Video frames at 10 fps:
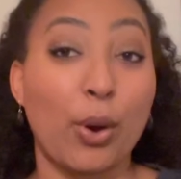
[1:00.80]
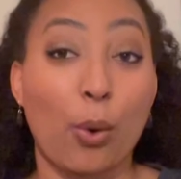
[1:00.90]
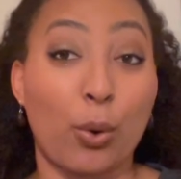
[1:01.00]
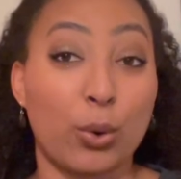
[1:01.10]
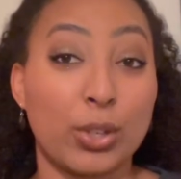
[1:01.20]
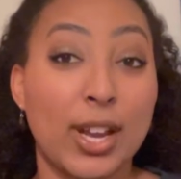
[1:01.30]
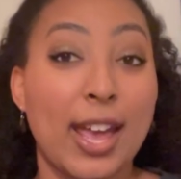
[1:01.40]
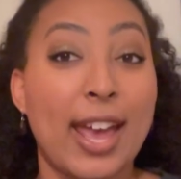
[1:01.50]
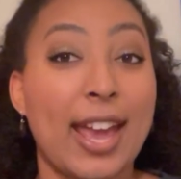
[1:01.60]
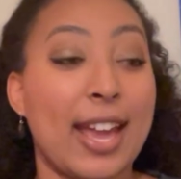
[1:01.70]
old,
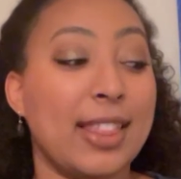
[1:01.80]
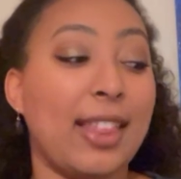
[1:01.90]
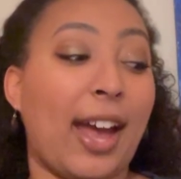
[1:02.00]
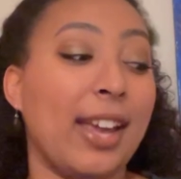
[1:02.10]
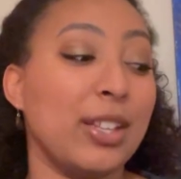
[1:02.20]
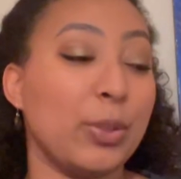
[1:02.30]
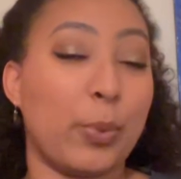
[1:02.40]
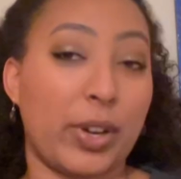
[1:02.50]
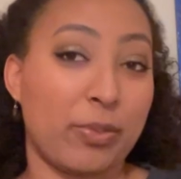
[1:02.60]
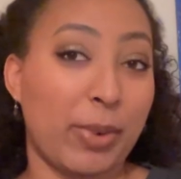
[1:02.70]
and that is
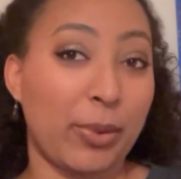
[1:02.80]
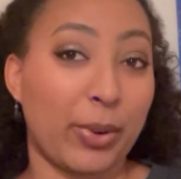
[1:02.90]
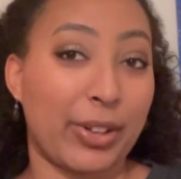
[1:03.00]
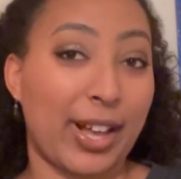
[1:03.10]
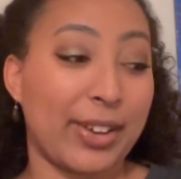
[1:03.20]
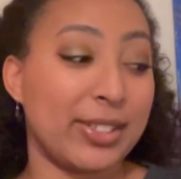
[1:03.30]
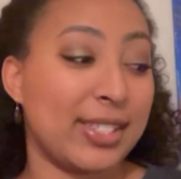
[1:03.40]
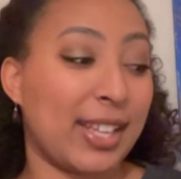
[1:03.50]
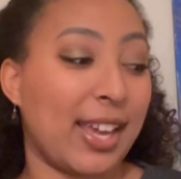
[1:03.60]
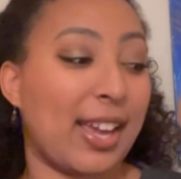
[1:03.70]
one of my
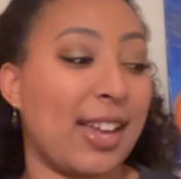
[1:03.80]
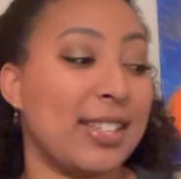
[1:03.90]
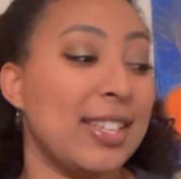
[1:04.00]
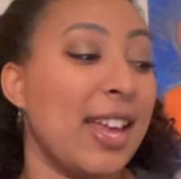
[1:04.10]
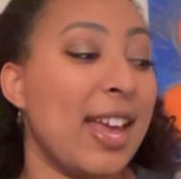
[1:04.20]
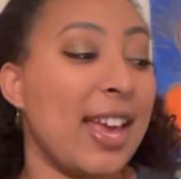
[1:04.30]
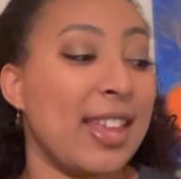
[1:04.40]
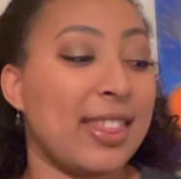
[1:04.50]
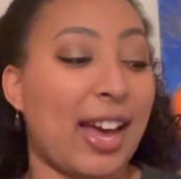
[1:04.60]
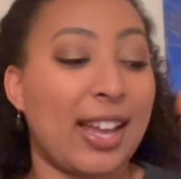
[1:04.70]
rollouts, and
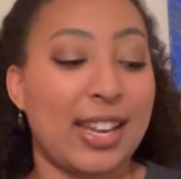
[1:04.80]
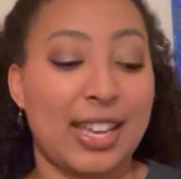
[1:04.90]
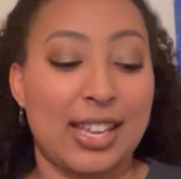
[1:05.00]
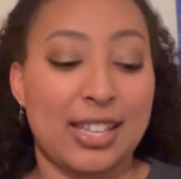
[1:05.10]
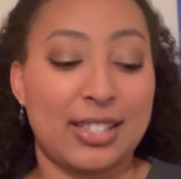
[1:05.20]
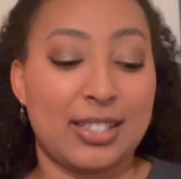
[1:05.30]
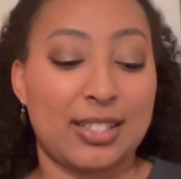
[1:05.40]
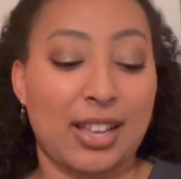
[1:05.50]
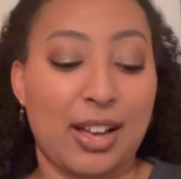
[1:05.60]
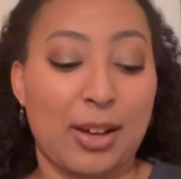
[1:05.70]
that is
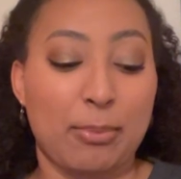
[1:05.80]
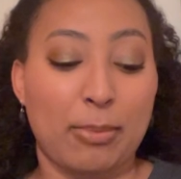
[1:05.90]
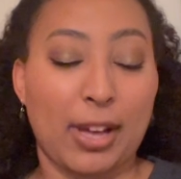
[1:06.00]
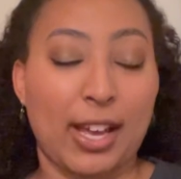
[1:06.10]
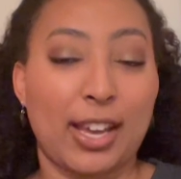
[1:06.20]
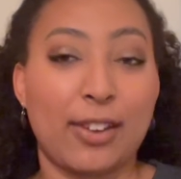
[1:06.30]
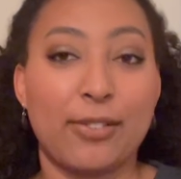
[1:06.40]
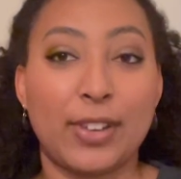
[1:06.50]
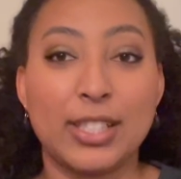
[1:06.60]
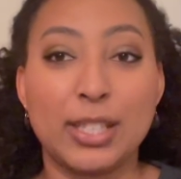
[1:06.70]
my
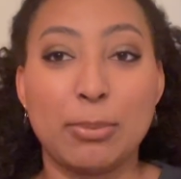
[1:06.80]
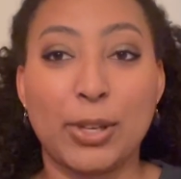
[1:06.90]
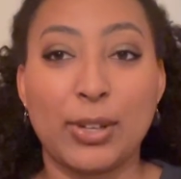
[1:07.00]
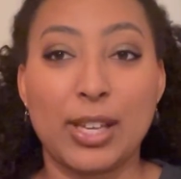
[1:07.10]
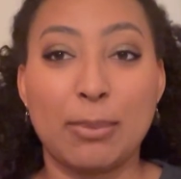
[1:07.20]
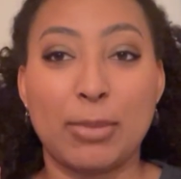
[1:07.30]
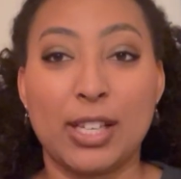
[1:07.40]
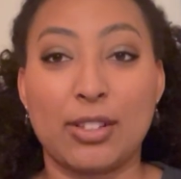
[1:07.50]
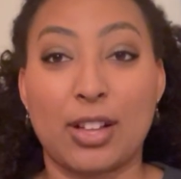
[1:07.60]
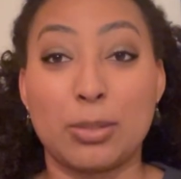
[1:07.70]
Fenty Beauty
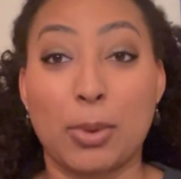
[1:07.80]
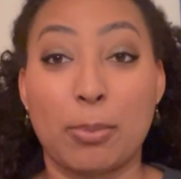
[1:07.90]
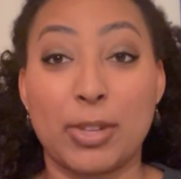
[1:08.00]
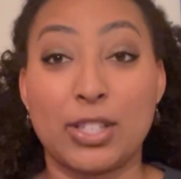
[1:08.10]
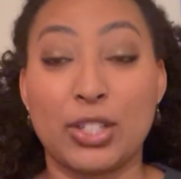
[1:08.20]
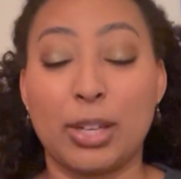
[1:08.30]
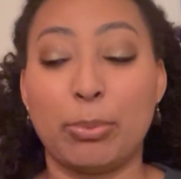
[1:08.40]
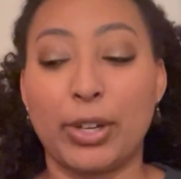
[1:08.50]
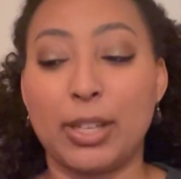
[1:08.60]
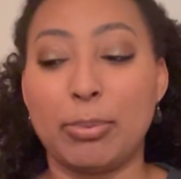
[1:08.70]
mini gloss palm in the shade
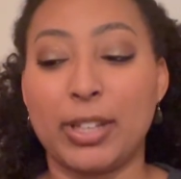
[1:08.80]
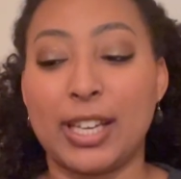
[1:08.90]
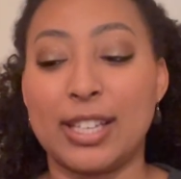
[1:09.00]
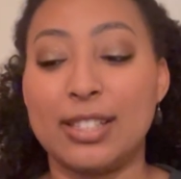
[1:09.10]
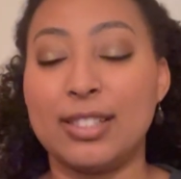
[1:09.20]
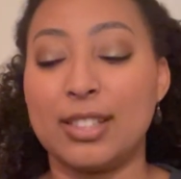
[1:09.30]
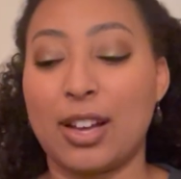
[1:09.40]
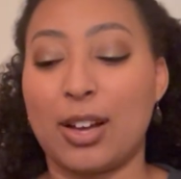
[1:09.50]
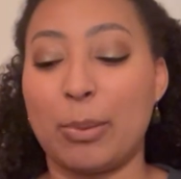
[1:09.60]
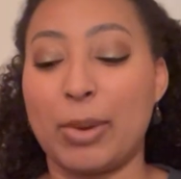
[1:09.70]
Pretty Please,
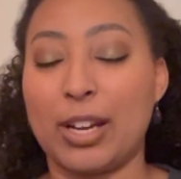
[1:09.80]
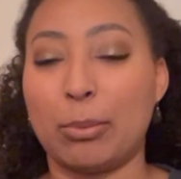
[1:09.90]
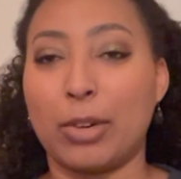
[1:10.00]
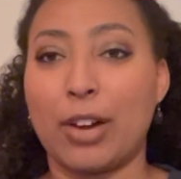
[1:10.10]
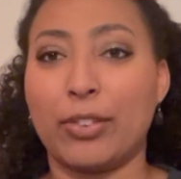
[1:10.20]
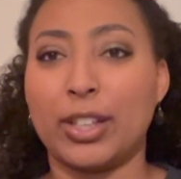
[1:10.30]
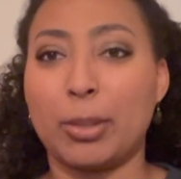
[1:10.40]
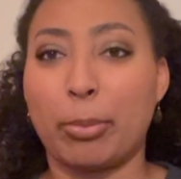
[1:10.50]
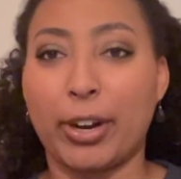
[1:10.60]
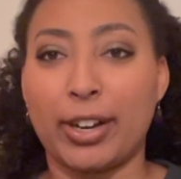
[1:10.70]
and I'm covering the
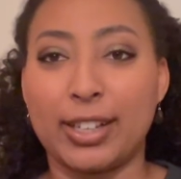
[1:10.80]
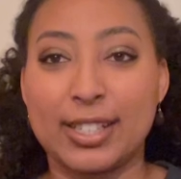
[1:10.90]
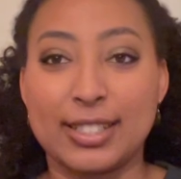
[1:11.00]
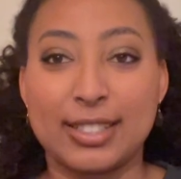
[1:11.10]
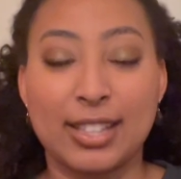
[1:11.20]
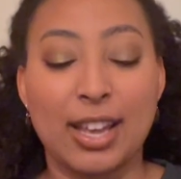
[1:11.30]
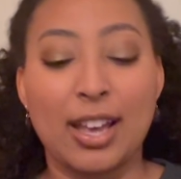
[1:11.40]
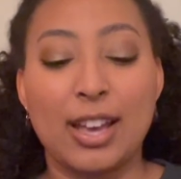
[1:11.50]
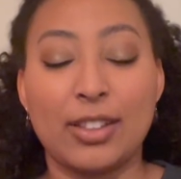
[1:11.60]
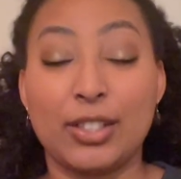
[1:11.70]

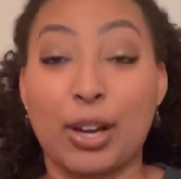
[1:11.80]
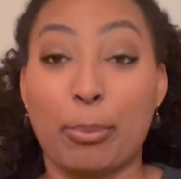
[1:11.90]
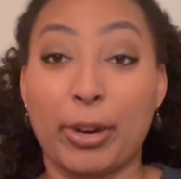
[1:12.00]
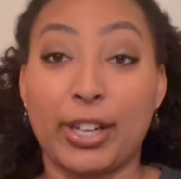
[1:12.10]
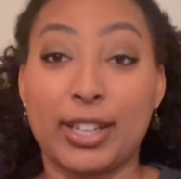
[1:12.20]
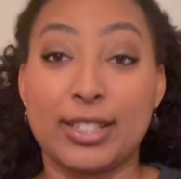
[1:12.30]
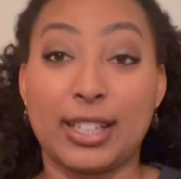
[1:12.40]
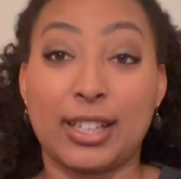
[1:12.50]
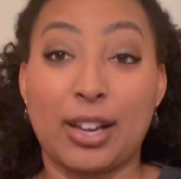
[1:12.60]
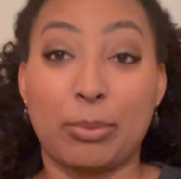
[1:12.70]
top part because
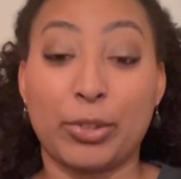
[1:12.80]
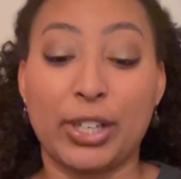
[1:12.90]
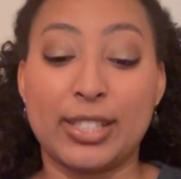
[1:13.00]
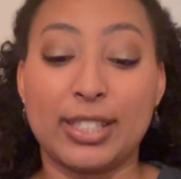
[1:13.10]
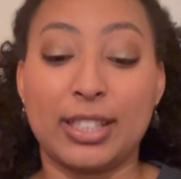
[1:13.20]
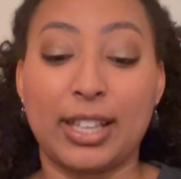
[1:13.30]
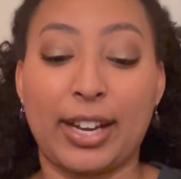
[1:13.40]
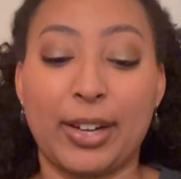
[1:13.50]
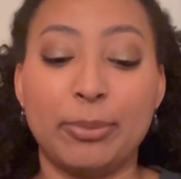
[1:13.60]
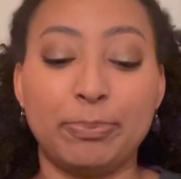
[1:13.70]
it creates a
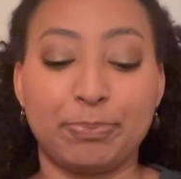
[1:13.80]
glare.